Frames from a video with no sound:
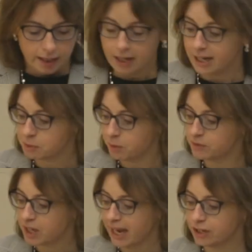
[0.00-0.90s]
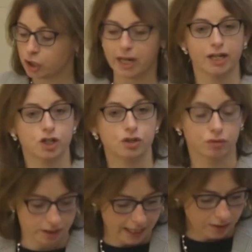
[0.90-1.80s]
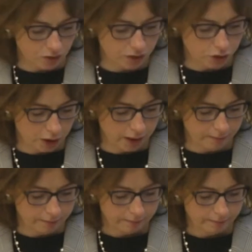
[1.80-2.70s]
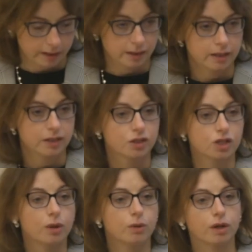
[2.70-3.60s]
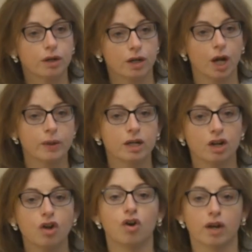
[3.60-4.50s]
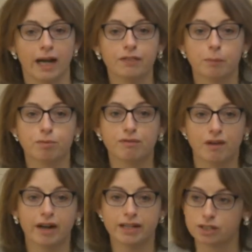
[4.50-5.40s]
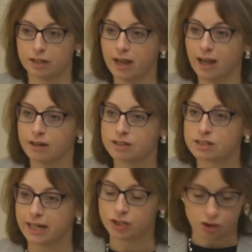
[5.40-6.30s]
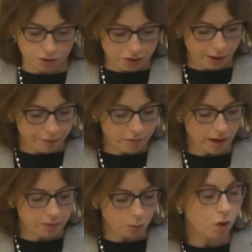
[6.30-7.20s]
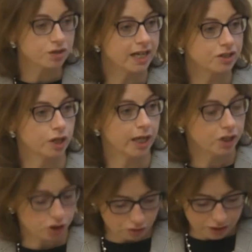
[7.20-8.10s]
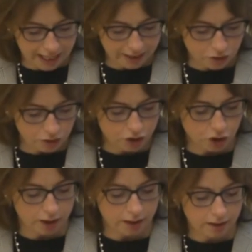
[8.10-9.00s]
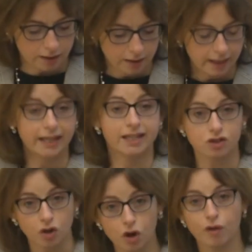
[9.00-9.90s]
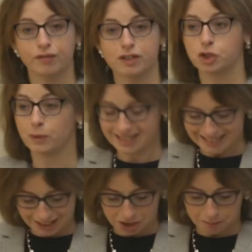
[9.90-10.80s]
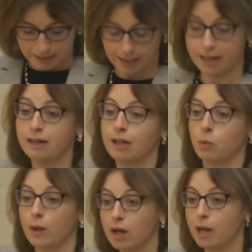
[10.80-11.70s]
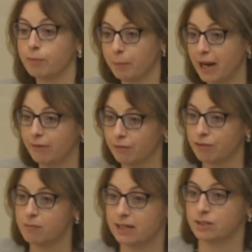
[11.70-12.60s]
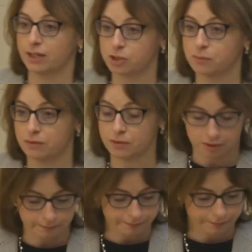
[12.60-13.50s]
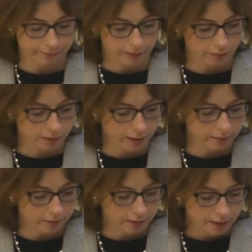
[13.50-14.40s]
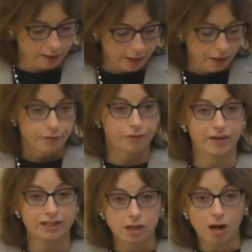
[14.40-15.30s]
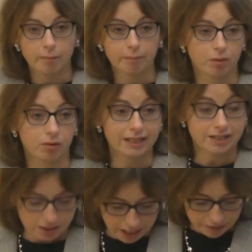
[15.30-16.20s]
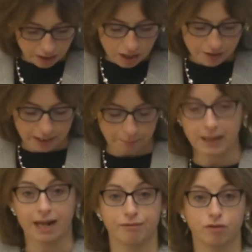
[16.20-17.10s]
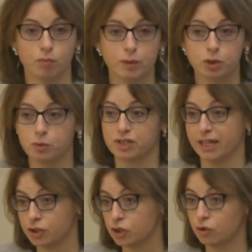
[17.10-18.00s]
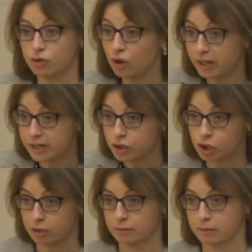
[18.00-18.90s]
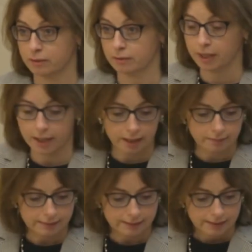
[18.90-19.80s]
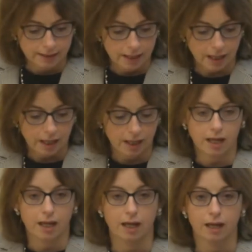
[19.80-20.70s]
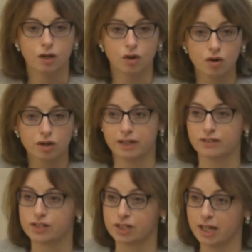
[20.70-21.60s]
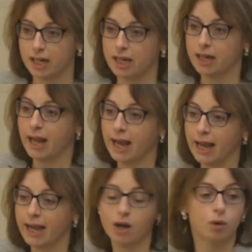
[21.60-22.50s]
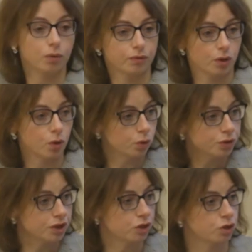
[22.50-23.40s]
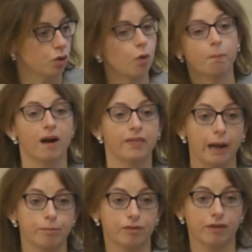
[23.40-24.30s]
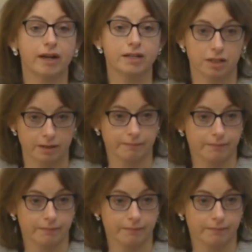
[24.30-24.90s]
Let's move to educational technology. So go and look at the provider and say to yourself, right, what educational technology is on offer to assist me when I'm preparing for assessments? Okay? For example, is there a learning platform which would test your knowledge? Okay? Look and see how the course is taught by that provider.